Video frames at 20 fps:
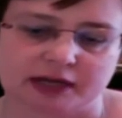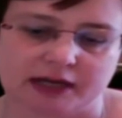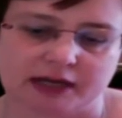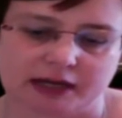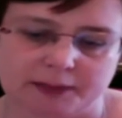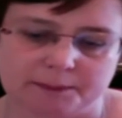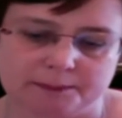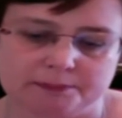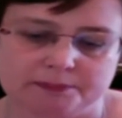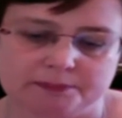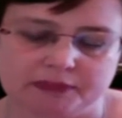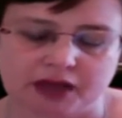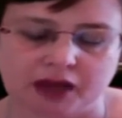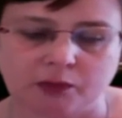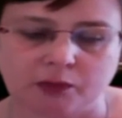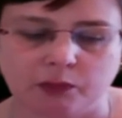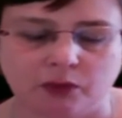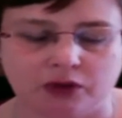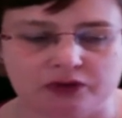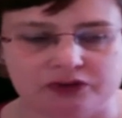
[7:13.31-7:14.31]
I
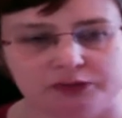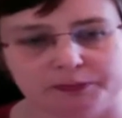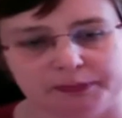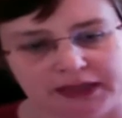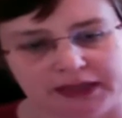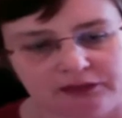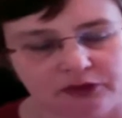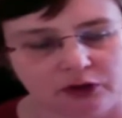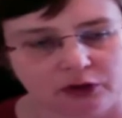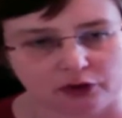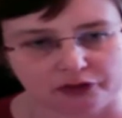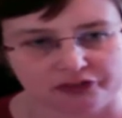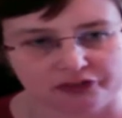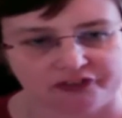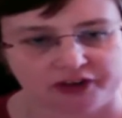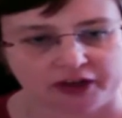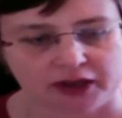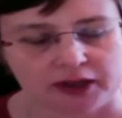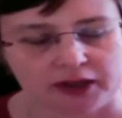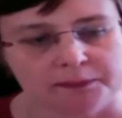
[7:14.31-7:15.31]
want to be able to
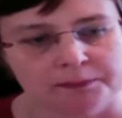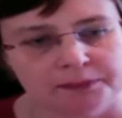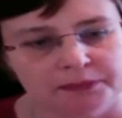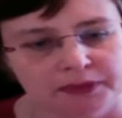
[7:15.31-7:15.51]
offer